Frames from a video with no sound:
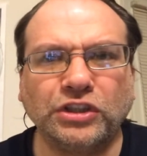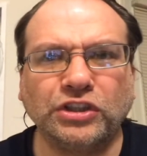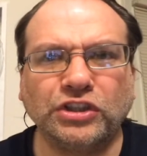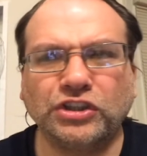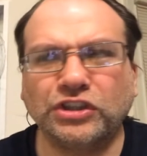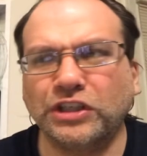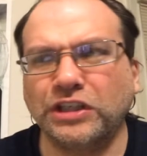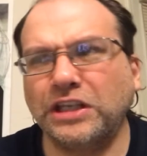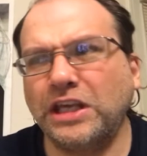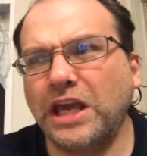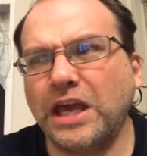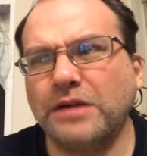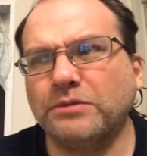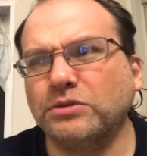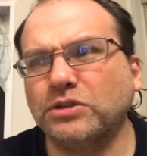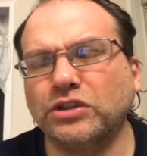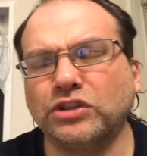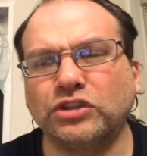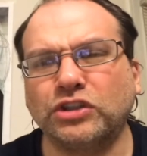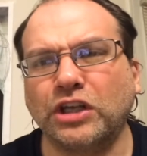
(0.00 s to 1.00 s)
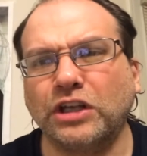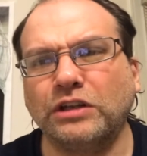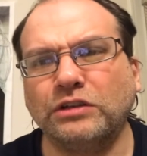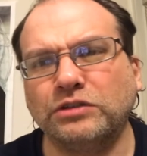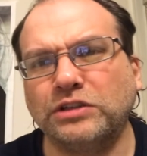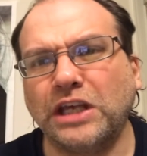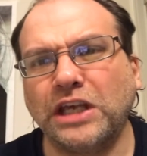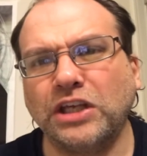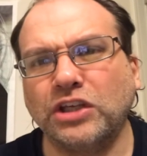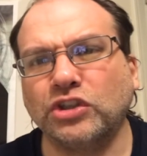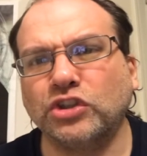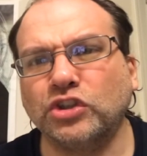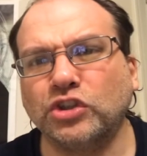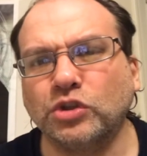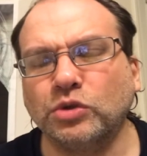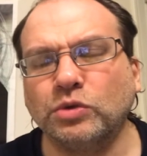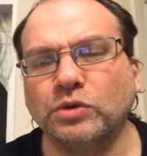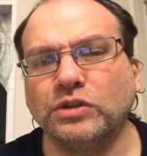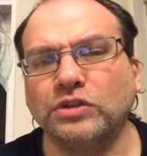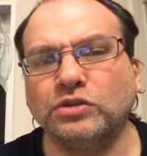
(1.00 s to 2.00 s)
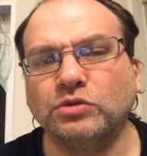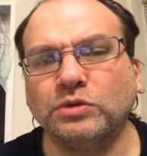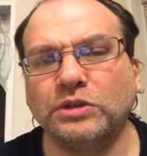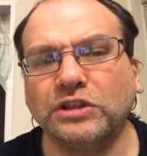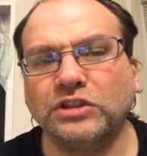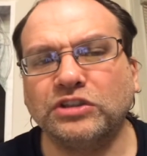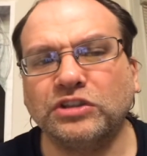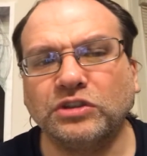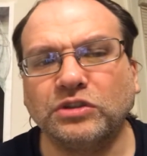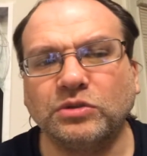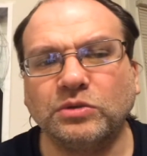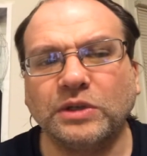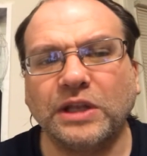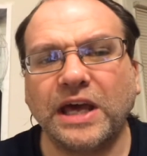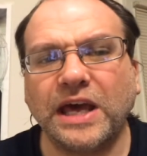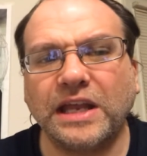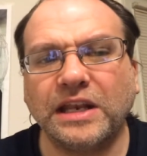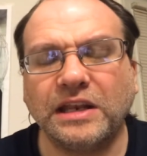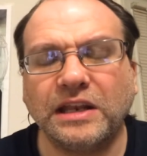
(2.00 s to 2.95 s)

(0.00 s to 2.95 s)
Just like, yeah, I'm just going to take his suit and do this and do that.